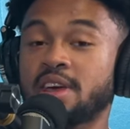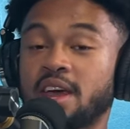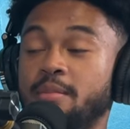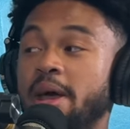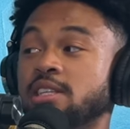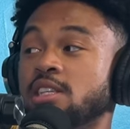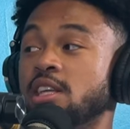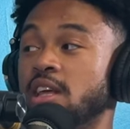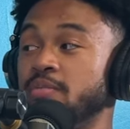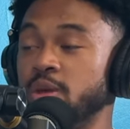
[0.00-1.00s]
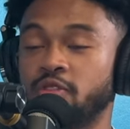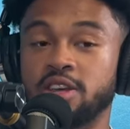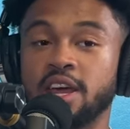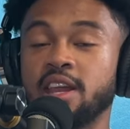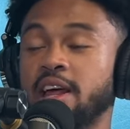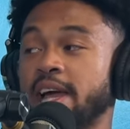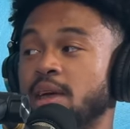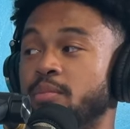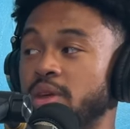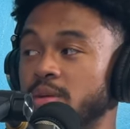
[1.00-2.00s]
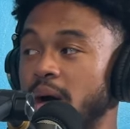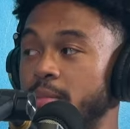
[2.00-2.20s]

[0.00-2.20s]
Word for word: And imagine he left me for dead and I get beat up by